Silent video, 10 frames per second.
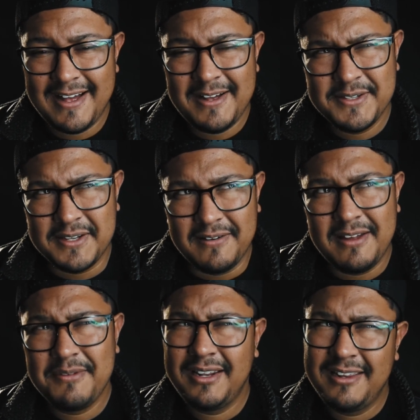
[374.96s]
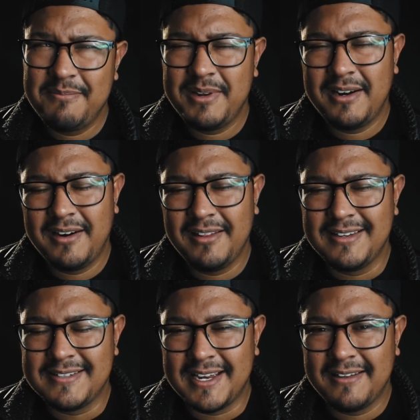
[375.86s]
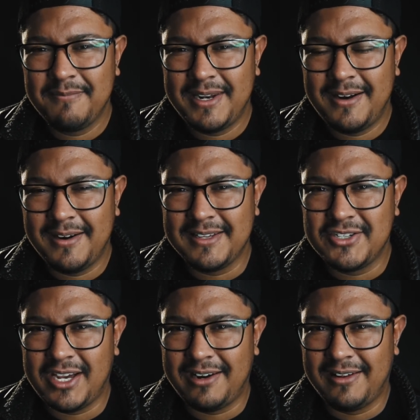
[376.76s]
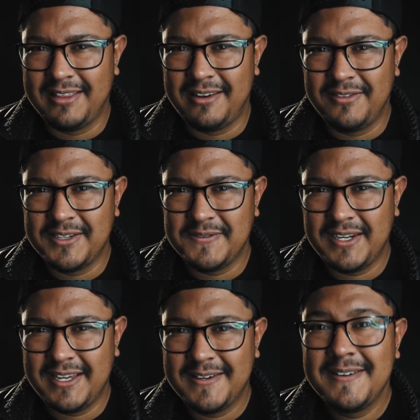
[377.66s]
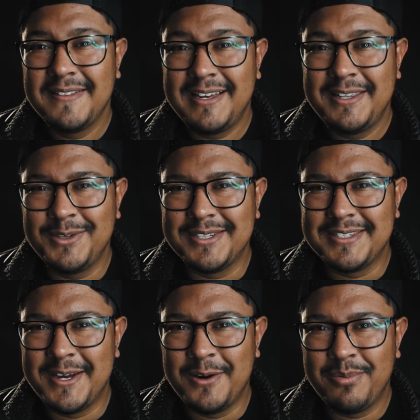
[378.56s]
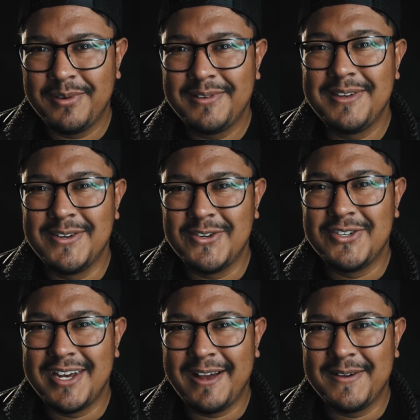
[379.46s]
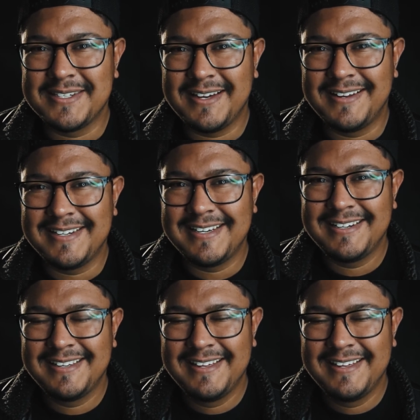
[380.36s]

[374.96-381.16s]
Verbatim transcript: Also, I'm gonna link Ben Harley's channel at the end of this video. That dude's dope. You should check out his content.